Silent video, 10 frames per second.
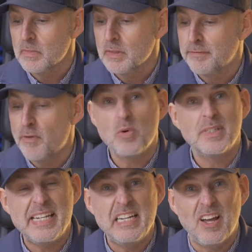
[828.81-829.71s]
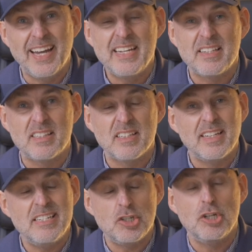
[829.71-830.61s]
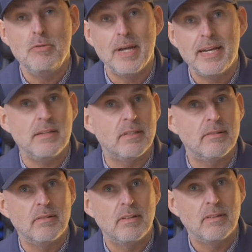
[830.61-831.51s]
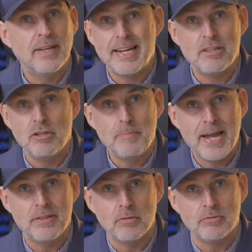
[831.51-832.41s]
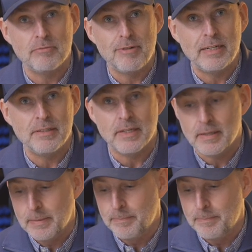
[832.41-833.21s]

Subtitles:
14 likes in 2 days. That ain't too bad, Zoltan, really, is it?